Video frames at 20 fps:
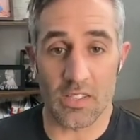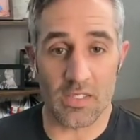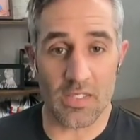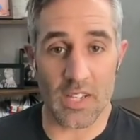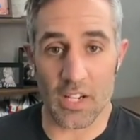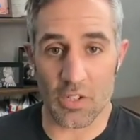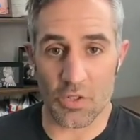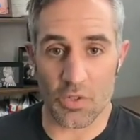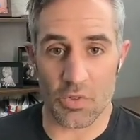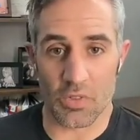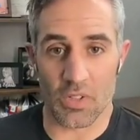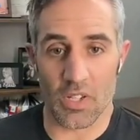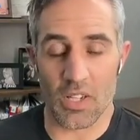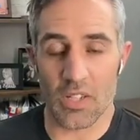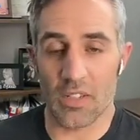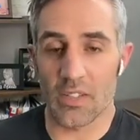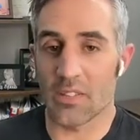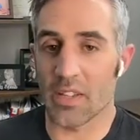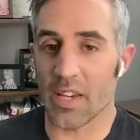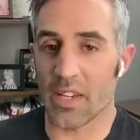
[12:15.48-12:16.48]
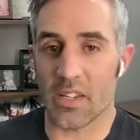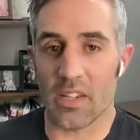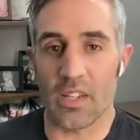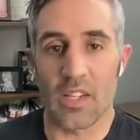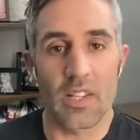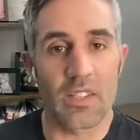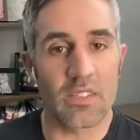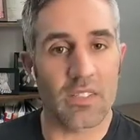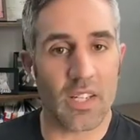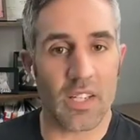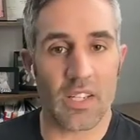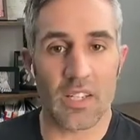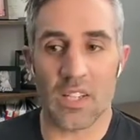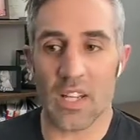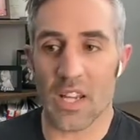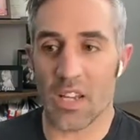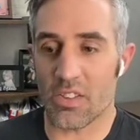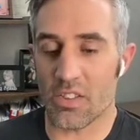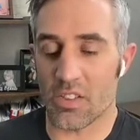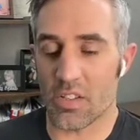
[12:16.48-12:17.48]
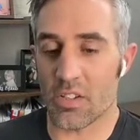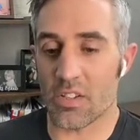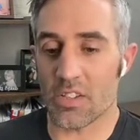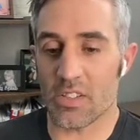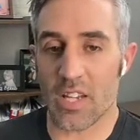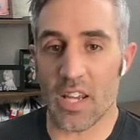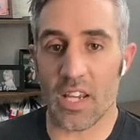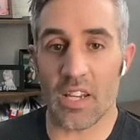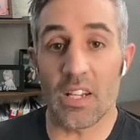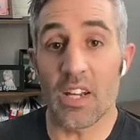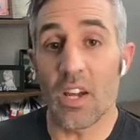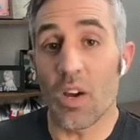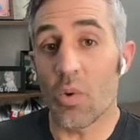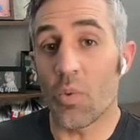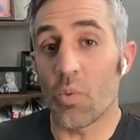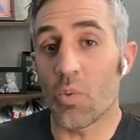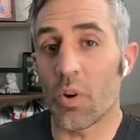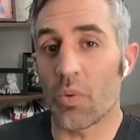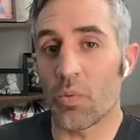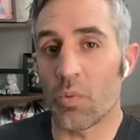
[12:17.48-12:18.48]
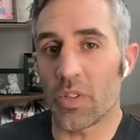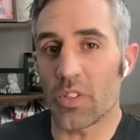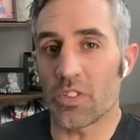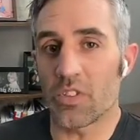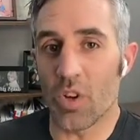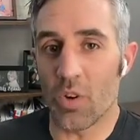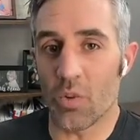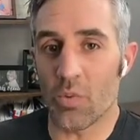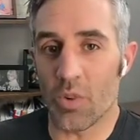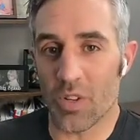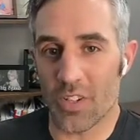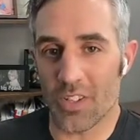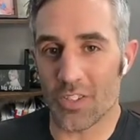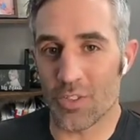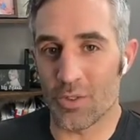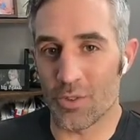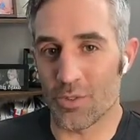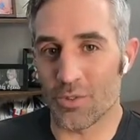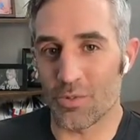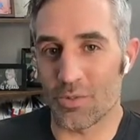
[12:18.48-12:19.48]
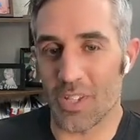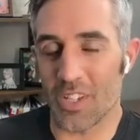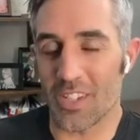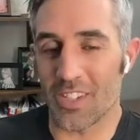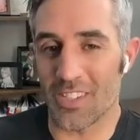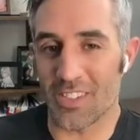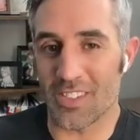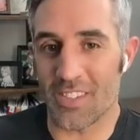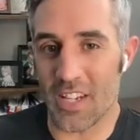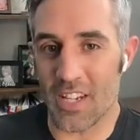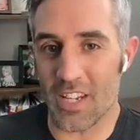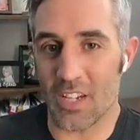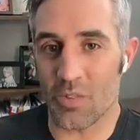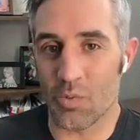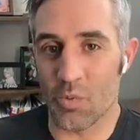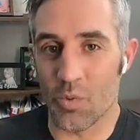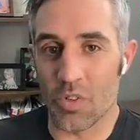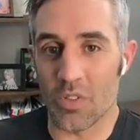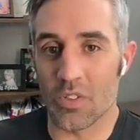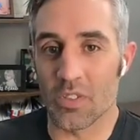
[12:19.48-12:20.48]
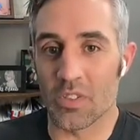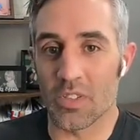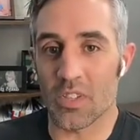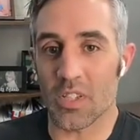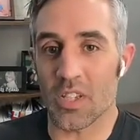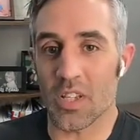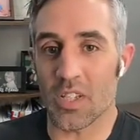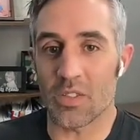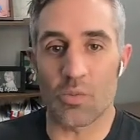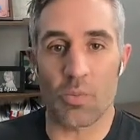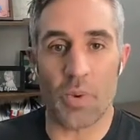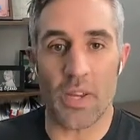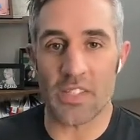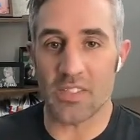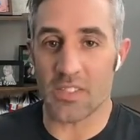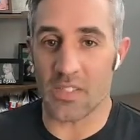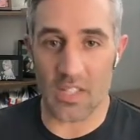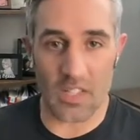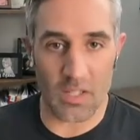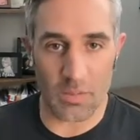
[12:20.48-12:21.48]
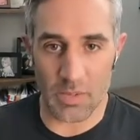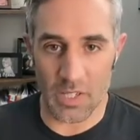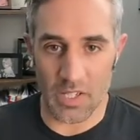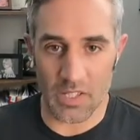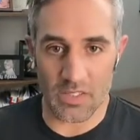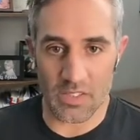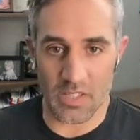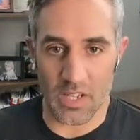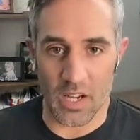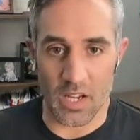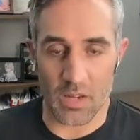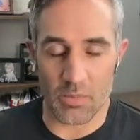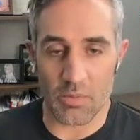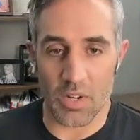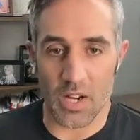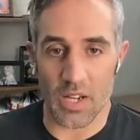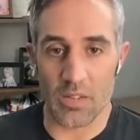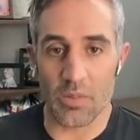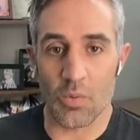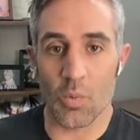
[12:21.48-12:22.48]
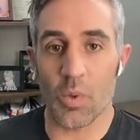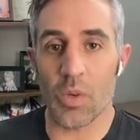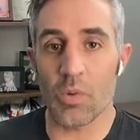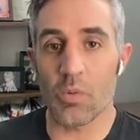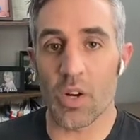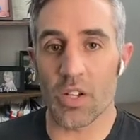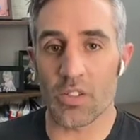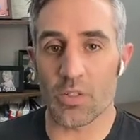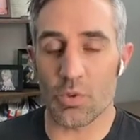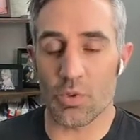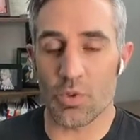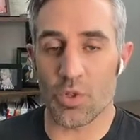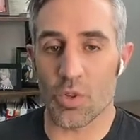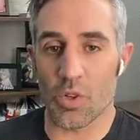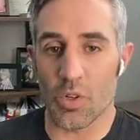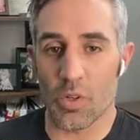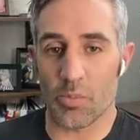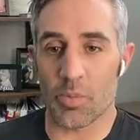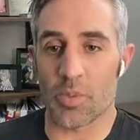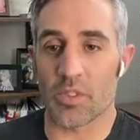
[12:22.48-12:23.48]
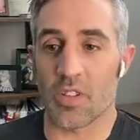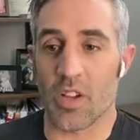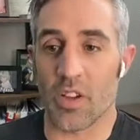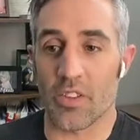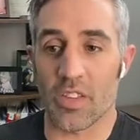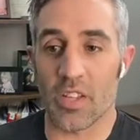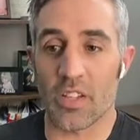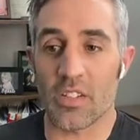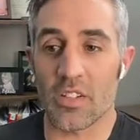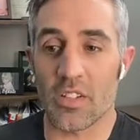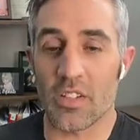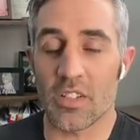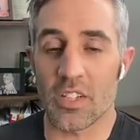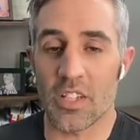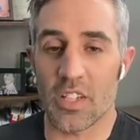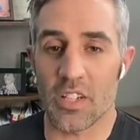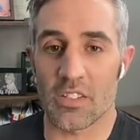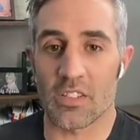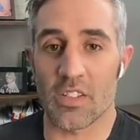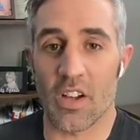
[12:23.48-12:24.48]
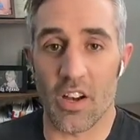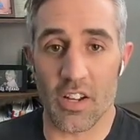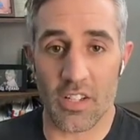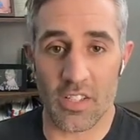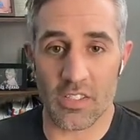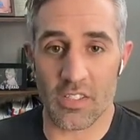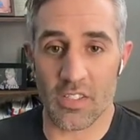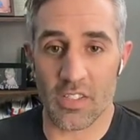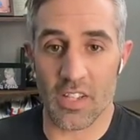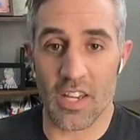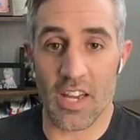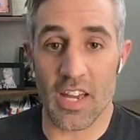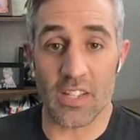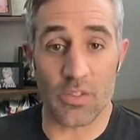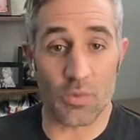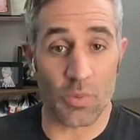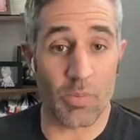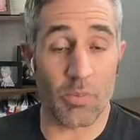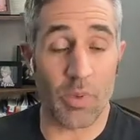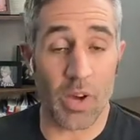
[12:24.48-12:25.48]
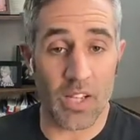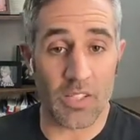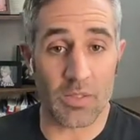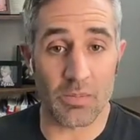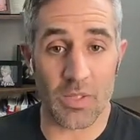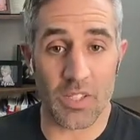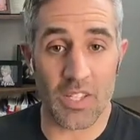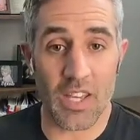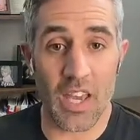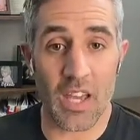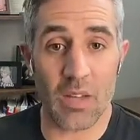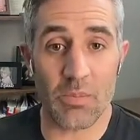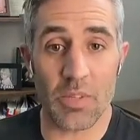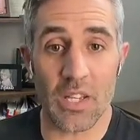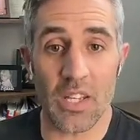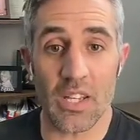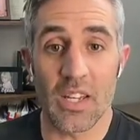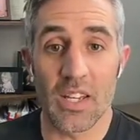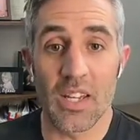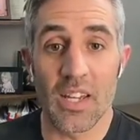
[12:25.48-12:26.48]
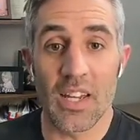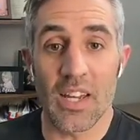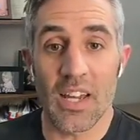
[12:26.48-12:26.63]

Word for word: contextually. Like second date, third date, what we don't want to do is in the dating world is waste anybody's time, right? We want to show up as authentically and as honest as we possibly can be.